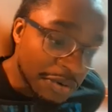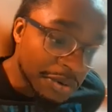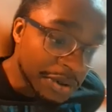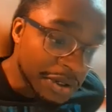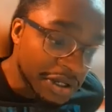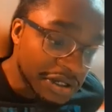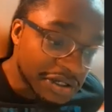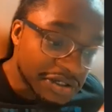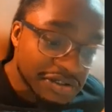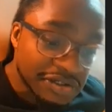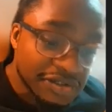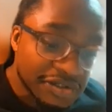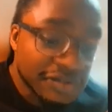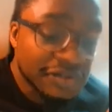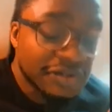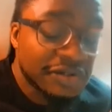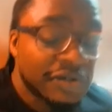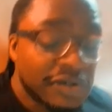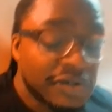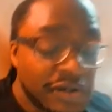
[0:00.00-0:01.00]
weeks.
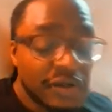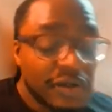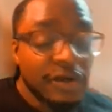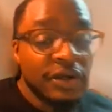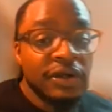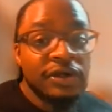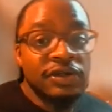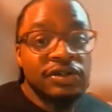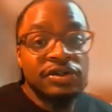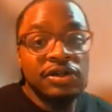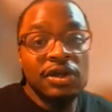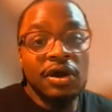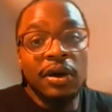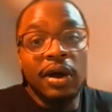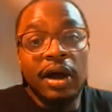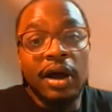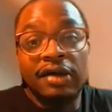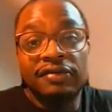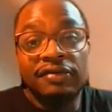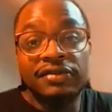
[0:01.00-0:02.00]
So
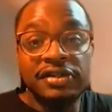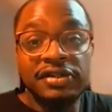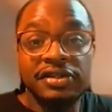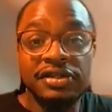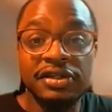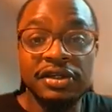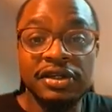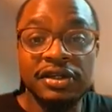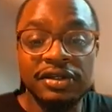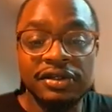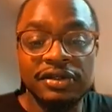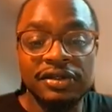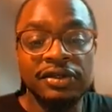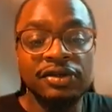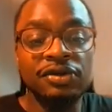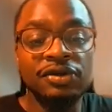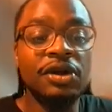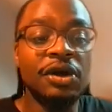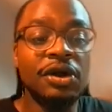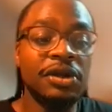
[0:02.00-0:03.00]
obviously,
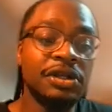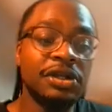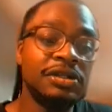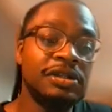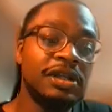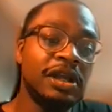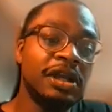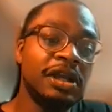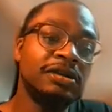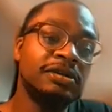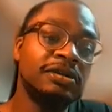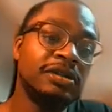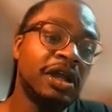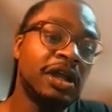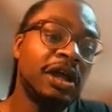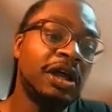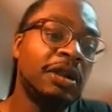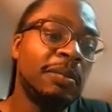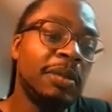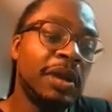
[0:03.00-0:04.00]
they're
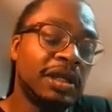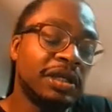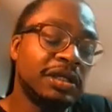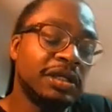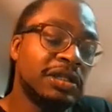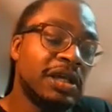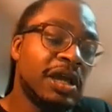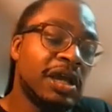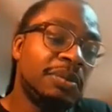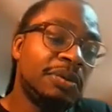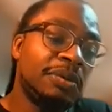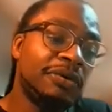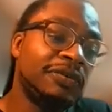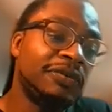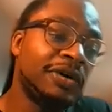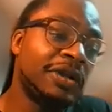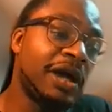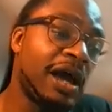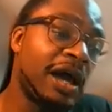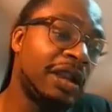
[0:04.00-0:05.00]
going to make an
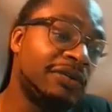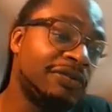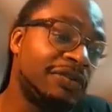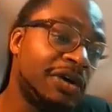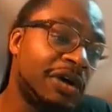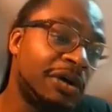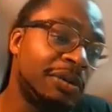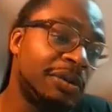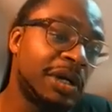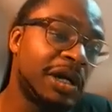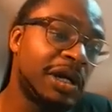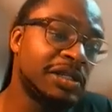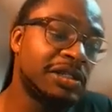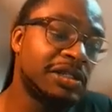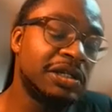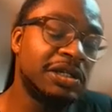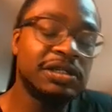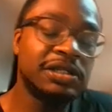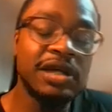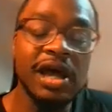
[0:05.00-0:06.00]
example out of her because of
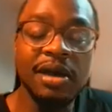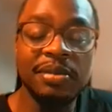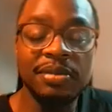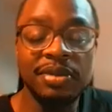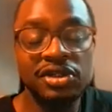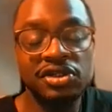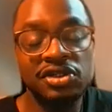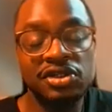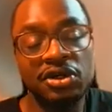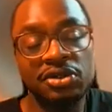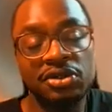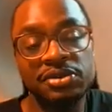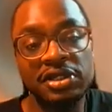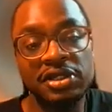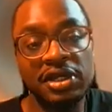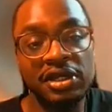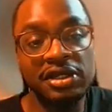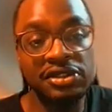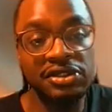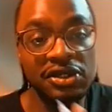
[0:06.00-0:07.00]
the time.
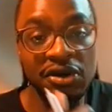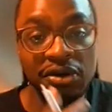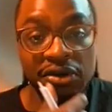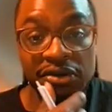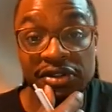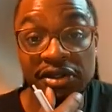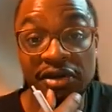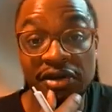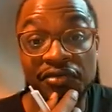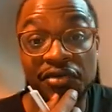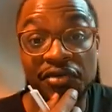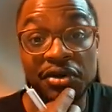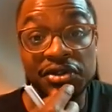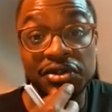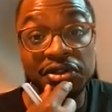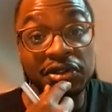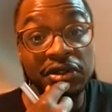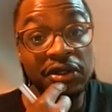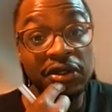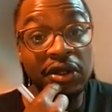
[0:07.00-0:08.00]
So it's
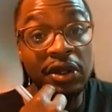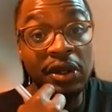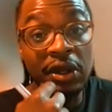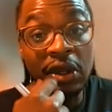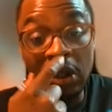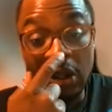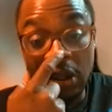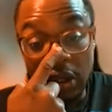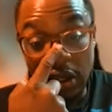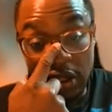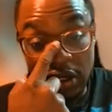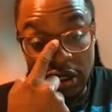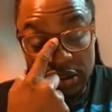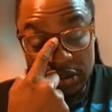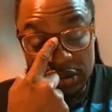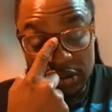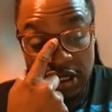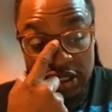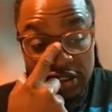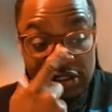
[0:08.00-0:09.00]
unfortunate and
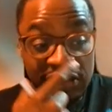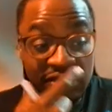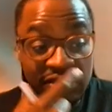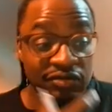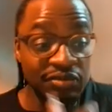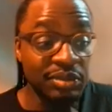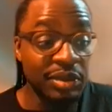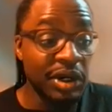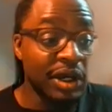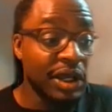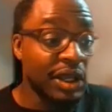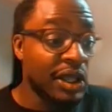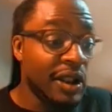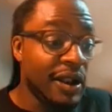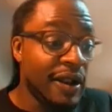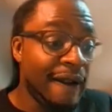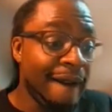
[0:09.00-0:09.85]
excessive, but